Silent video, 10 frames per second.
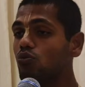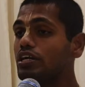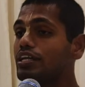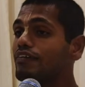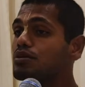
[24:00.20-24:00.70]

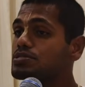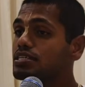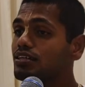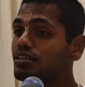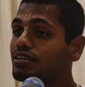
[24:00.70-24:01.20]
one develops
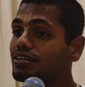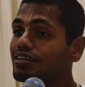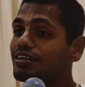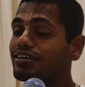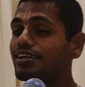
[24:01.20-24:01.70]
a
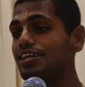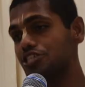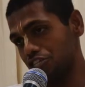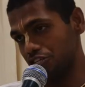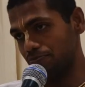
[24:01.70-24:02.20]

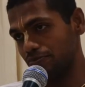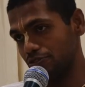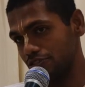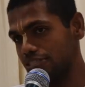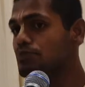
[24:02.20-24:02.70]
relationship.
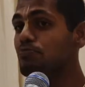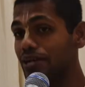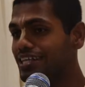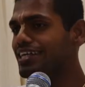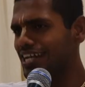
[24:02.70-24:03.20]
This is the
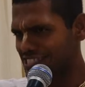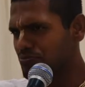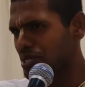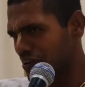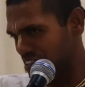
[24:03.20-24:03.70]
material
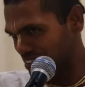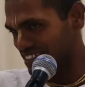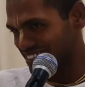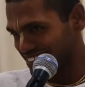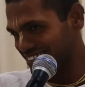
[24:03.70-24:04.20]
example I have
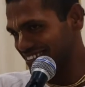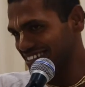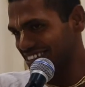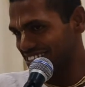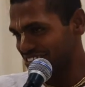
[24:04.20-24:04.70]
given.
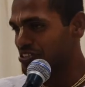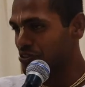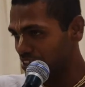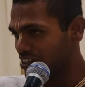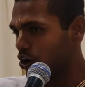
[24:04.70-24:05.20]
So that
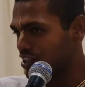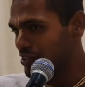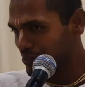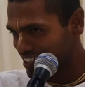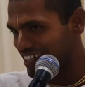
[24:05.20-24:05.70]
we all the
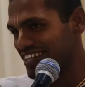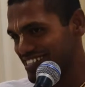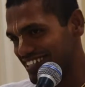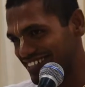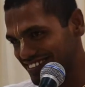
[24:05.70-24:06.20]
youth can
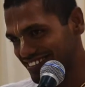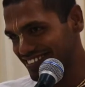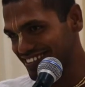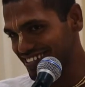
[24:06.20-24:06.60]
understand.